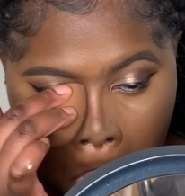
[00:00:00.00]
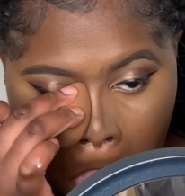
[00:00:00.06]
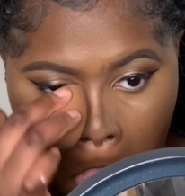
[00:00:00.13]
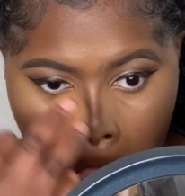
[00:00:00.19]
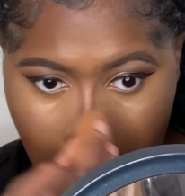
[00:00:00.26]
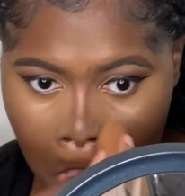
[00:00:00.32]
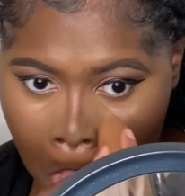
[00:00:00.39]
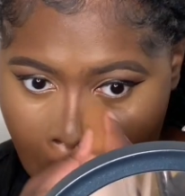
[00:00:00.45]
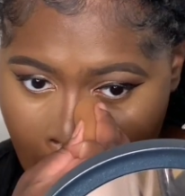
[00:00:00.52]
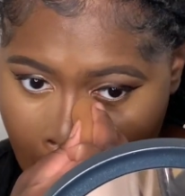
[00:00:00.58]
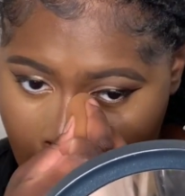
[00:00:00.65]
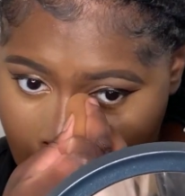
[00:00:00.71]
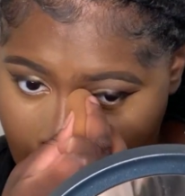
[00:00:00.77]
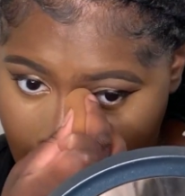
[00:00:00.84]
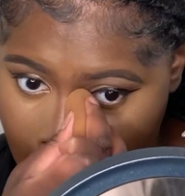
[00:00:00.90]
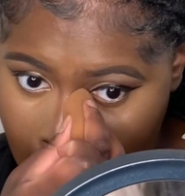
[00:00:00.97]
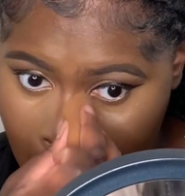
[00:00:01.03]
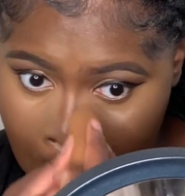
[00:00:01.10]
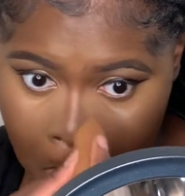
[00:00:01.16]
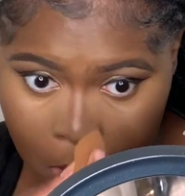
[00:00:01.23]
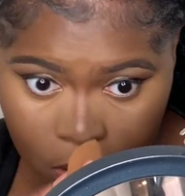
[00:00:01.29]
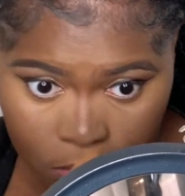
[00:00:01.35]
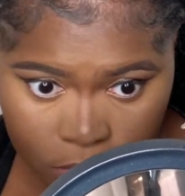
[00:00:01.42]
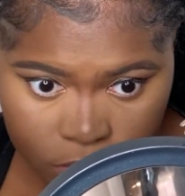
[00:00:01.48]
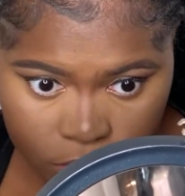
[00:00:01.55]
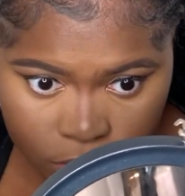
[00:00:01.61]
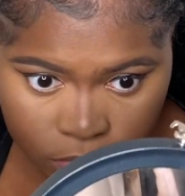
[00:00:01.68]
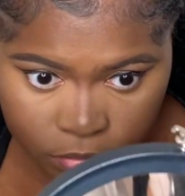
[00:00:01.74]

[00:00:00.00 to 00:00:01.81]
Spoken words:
Then you saw those two little dots.